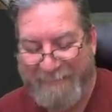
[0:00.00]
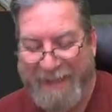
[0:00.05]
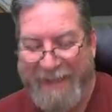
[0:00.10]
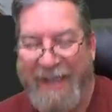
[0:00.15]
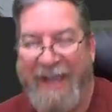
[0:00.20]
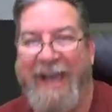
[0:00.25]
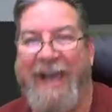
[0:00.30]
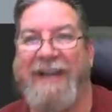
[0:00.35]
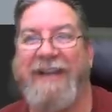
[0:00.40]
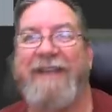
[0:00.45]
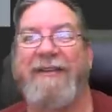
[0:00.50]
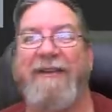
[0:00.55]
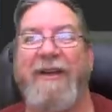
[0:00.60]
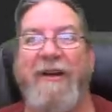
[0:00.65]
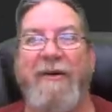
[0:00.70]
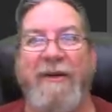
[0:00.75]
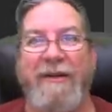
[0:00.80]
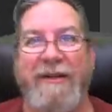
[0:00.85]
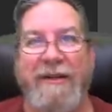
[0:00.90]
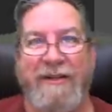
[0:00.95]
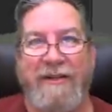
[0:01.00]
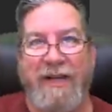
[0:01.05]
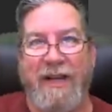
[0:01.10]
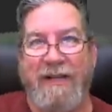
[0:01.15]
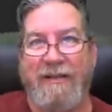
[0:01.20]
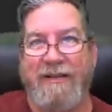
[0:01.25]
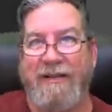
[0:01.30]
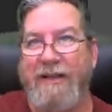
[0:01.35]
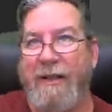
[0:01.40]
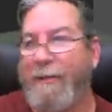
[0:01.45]
How do you know when to
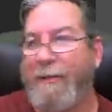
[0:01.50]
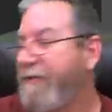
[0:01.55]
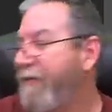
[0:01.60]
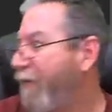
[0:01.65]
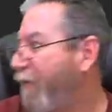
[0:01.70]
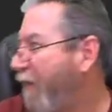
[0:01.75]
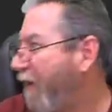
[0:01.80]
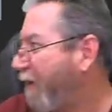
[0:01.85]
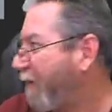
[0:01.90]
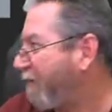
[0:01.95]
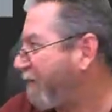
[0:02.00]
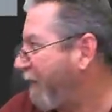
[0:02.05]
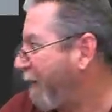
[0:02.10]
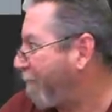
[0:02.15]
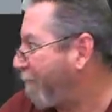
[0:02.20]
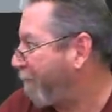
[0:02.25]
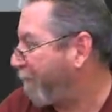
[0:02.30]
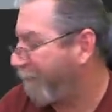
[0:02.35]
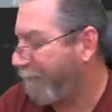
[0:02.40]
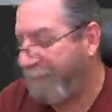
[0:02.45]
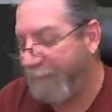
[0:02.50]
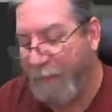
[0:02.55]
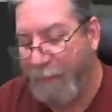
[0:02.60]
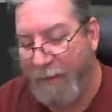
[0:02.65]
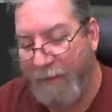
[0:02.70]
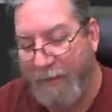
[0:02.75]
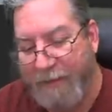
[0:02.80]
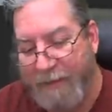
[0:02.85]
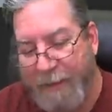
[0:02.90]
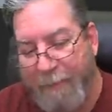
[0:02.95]
change the tip of your Wacom tip?
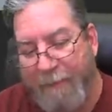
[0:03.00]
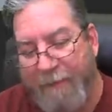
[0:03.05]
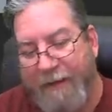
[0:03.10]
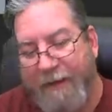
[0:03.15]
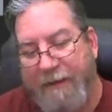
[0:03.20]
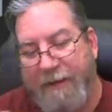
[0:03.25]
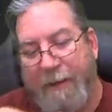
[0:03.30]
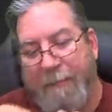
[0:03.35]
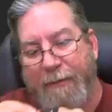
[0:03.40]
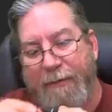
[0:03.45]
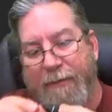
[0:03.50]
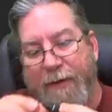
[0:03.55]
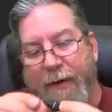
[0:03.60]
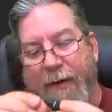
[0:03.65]
Well, the tip of the tip is right